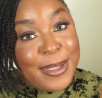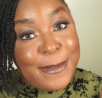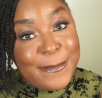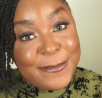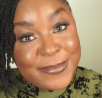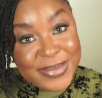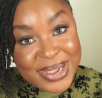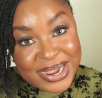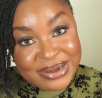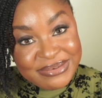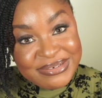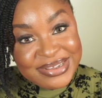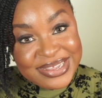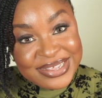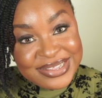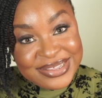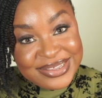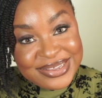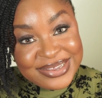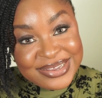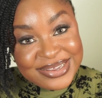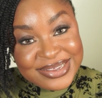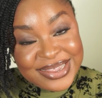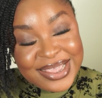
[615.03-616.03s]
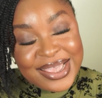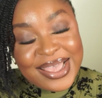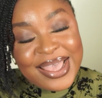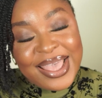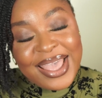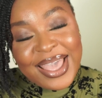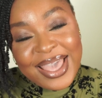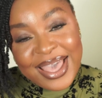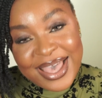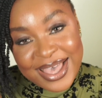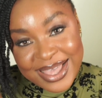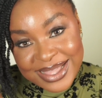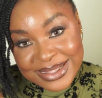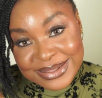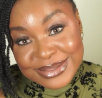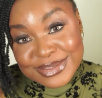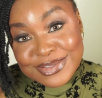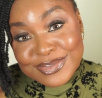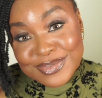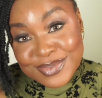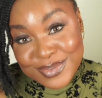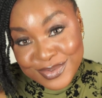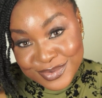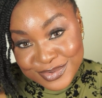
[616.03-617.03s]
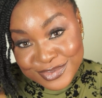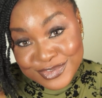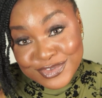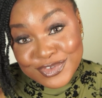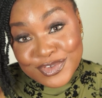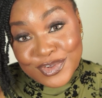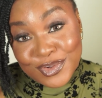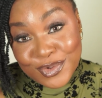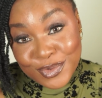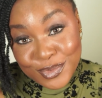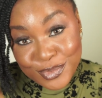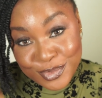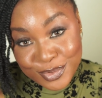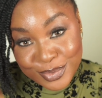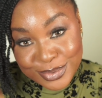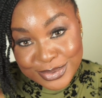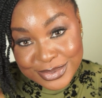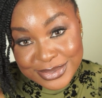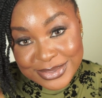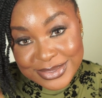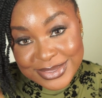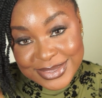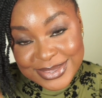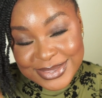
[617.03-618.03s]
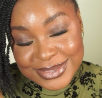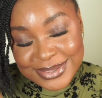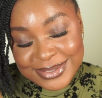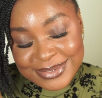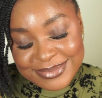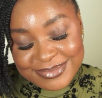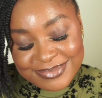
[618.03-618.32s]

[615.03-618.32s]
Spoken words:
marriage can stunt your growth.